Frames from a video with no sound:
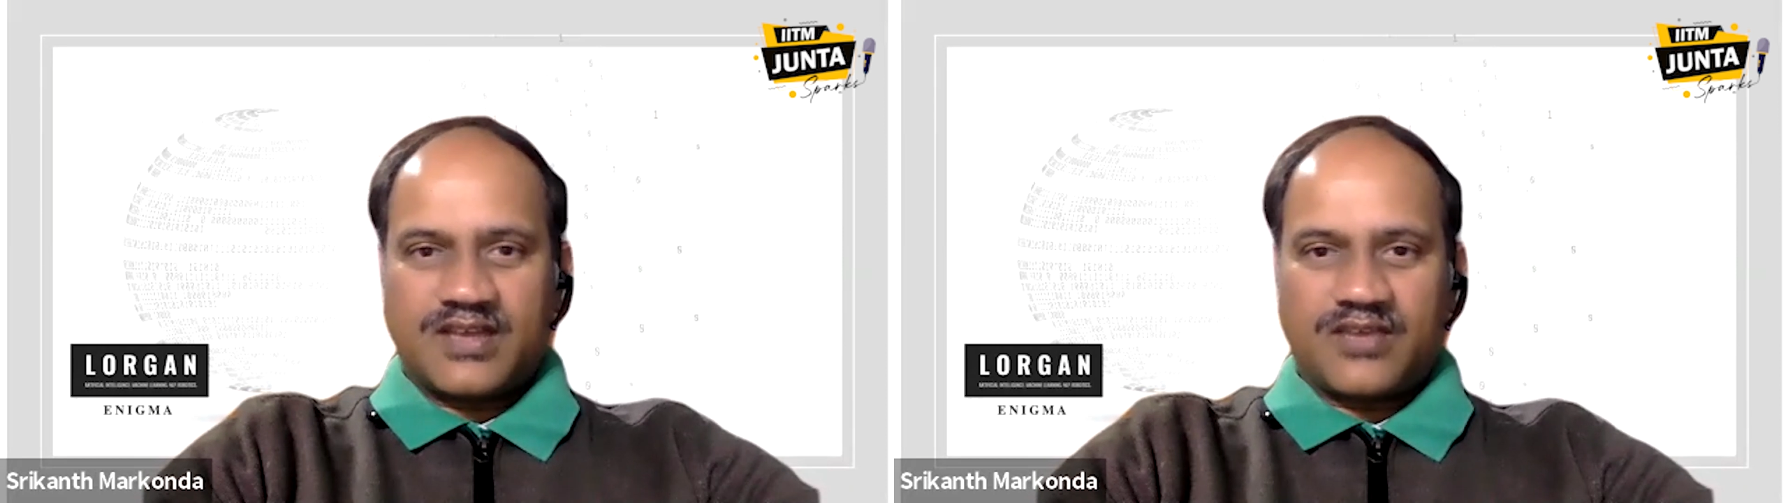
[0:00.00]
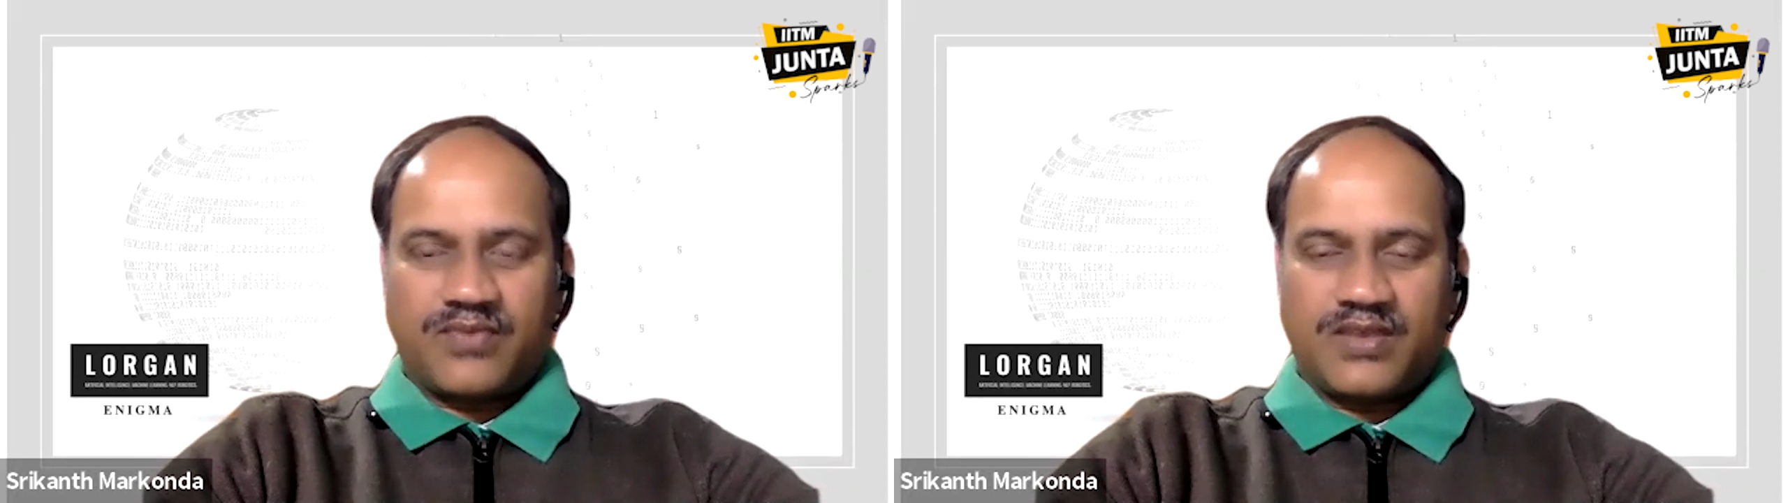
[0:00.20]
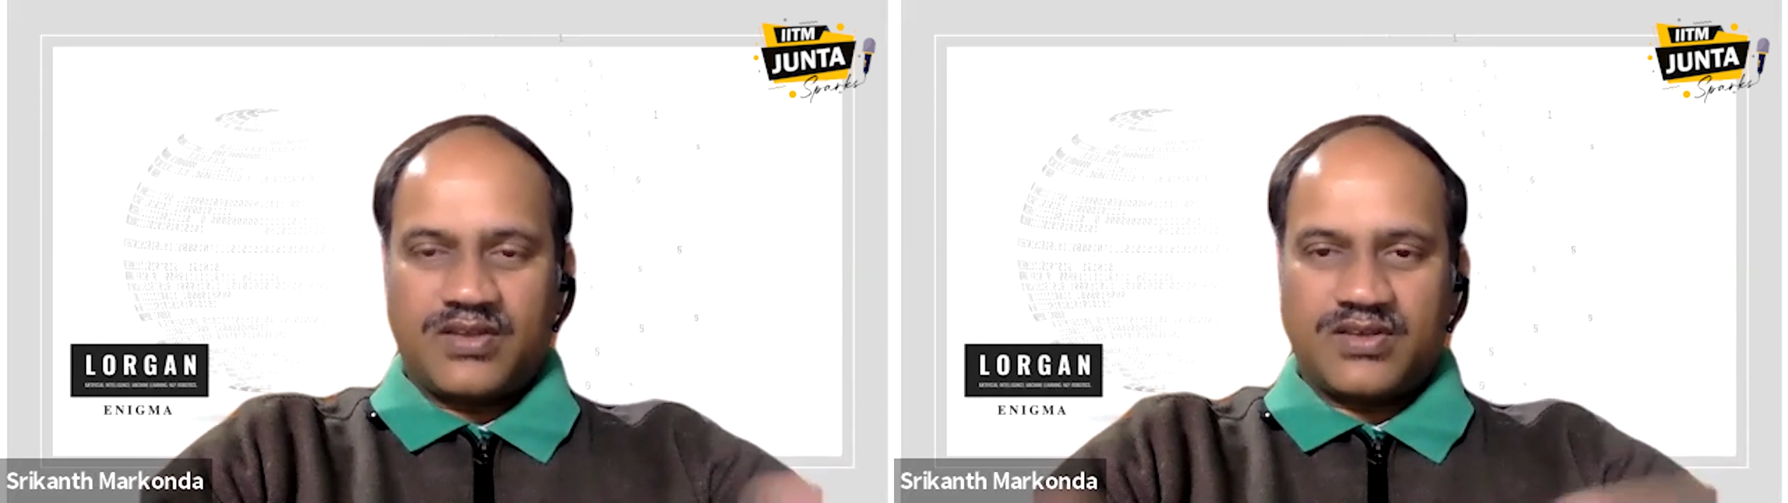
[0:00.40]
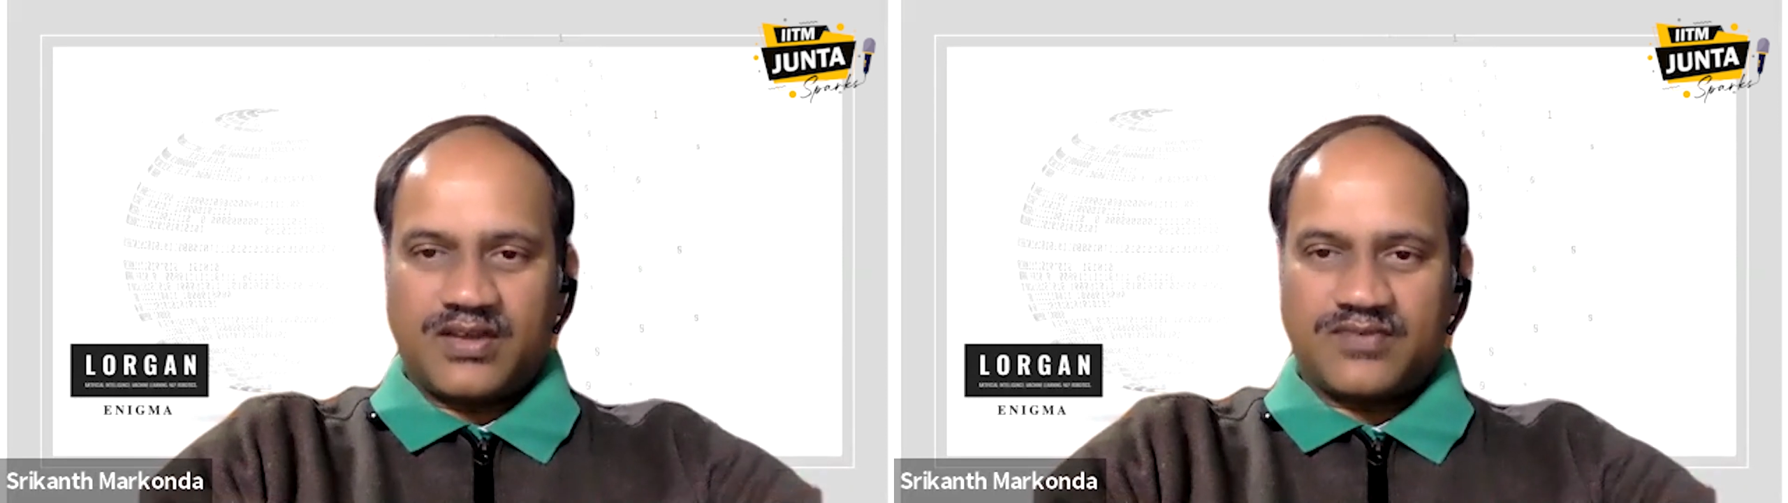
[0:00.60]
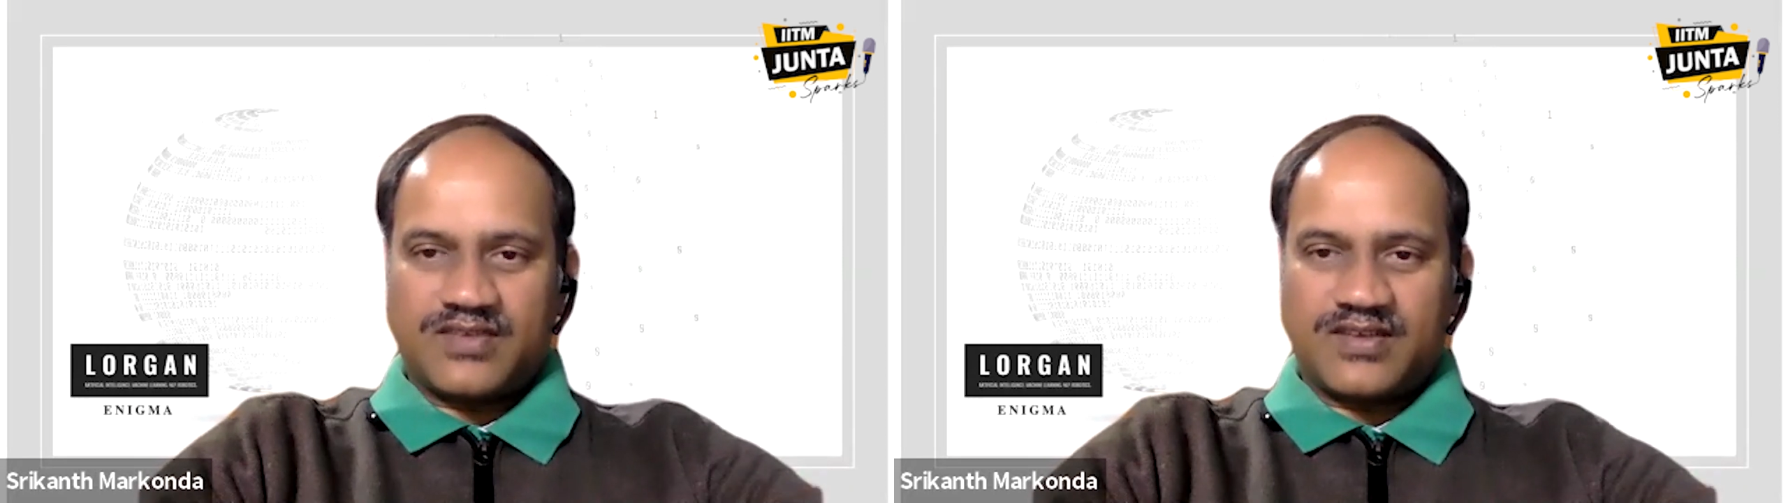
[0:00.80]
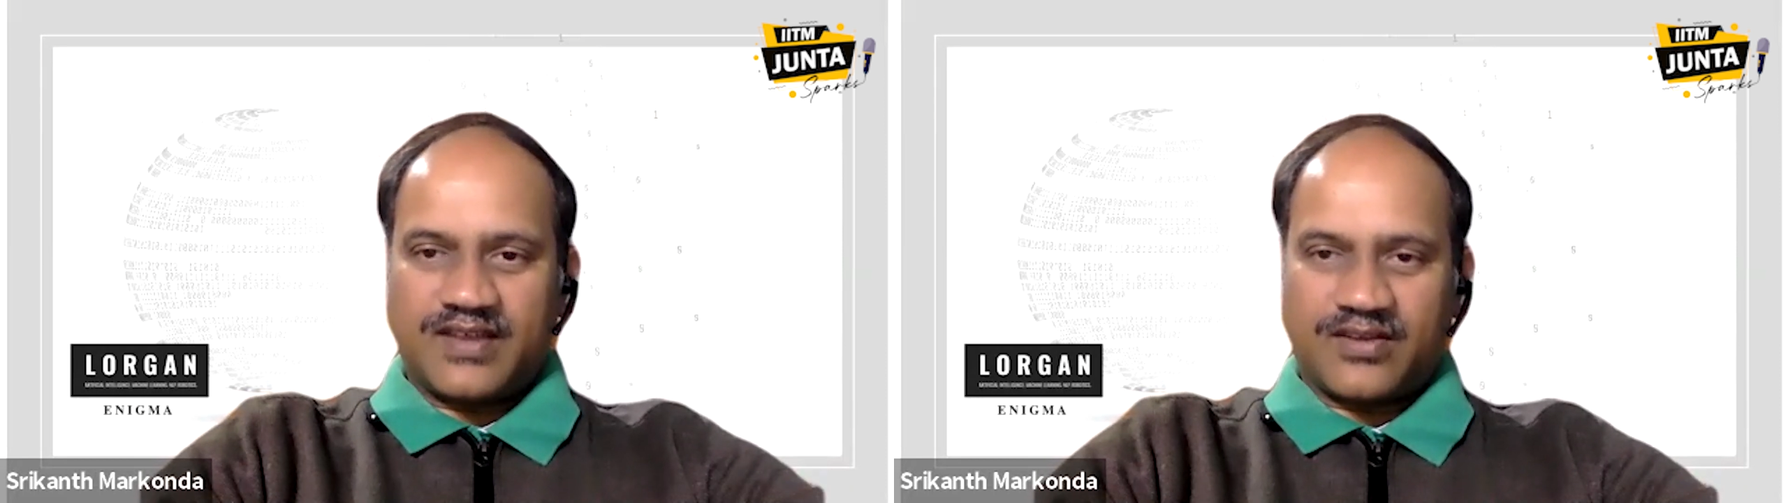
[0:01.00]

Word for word: set of initiatives in